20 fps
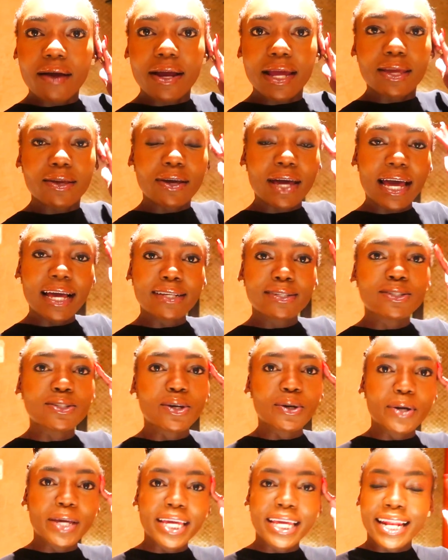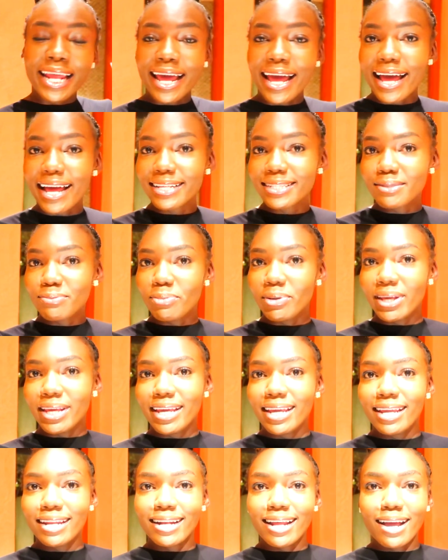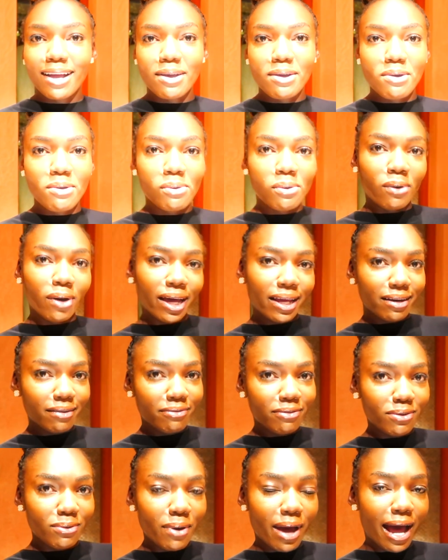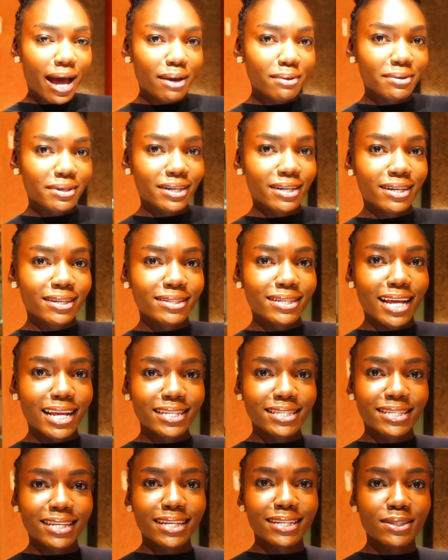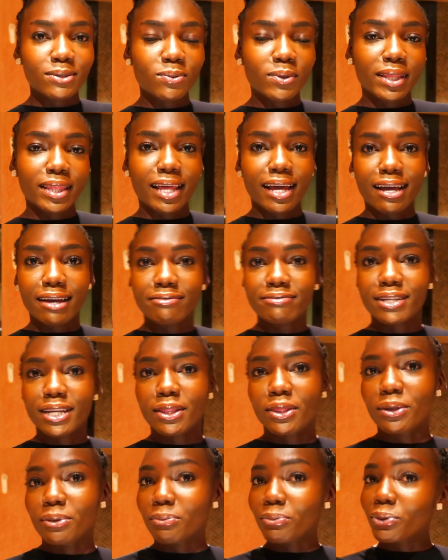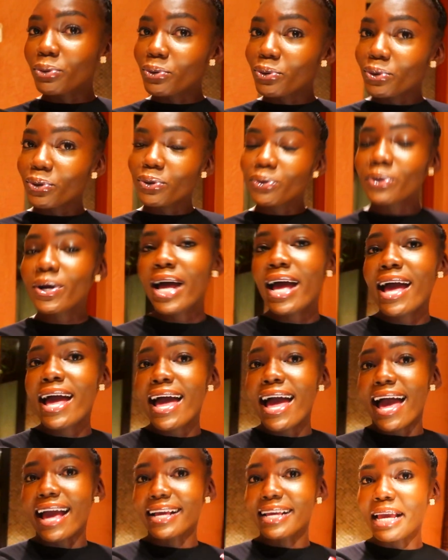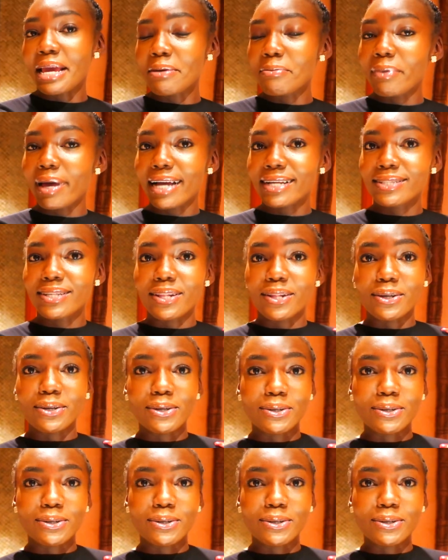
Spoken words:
All right, you guys, so it has been quite a few hours since we left the pool. I came back to the